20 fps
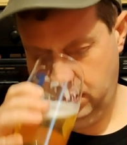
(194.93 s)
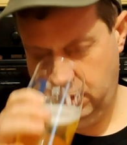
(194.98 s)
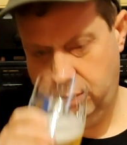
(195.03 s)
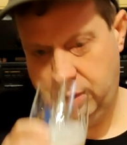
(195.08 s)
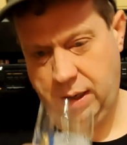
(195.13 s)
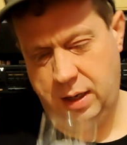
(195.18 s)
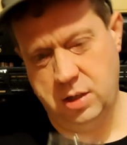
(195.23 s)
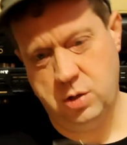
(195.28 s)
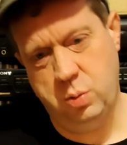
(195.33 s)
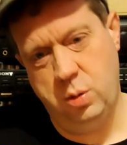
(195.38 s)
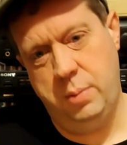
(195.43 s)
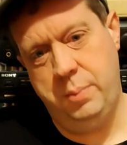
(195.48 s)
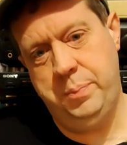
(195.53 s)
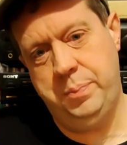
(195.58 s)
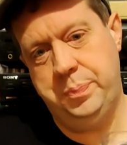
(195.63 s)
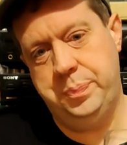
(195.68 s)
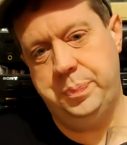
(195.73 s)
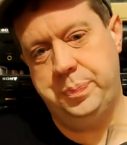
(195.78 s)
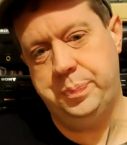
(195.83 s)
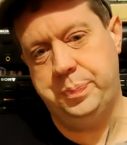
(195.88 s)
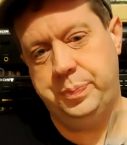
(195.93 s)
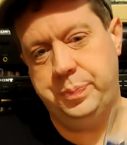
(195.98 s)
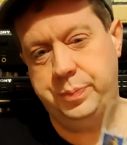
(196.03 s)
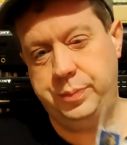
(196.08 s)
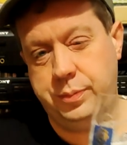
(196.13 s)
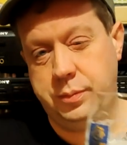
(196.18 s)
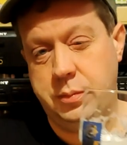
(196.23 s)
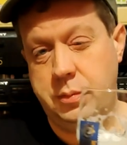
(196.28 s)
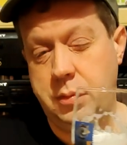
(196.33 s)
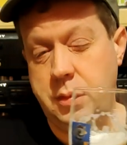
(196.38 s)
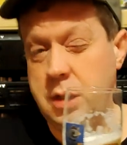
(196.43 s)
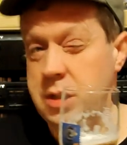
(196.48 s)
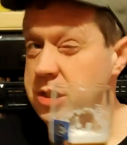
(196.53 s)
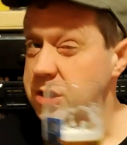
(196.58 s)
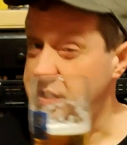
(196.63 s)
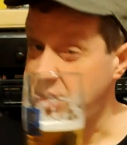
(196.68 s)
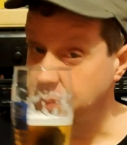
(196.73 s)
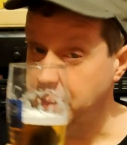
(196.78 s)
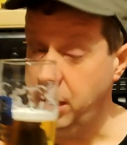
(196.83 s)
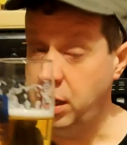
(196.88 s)
Okay, this one,
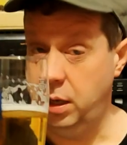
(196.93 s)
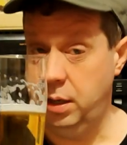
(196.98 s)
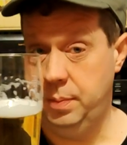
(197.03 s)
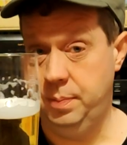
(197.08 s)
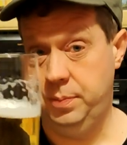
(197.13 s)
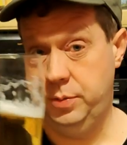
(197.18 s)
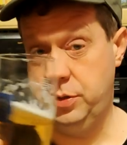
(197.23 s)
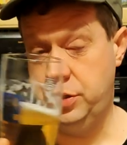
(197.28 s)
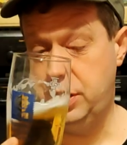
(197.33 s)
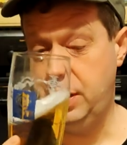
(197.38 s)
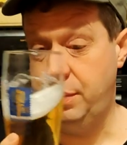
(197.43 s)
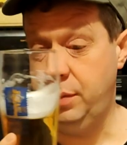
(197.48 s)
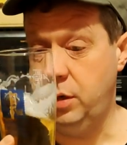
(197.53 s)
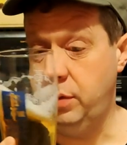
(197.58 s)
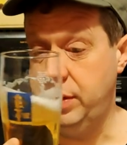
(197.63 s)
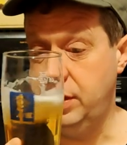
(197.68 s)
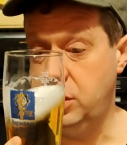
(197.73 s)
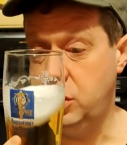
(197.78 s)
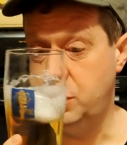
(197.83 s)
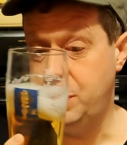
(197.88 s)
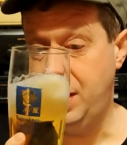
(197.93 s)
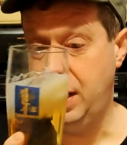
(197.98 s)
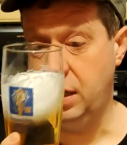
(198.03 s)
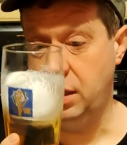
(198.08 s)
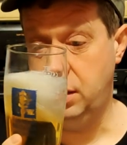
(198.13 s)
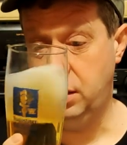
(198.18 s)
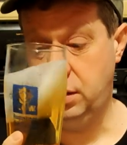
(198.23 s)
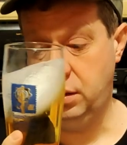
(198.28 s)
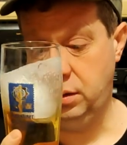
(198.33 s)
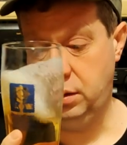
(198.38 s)
similar in the smell.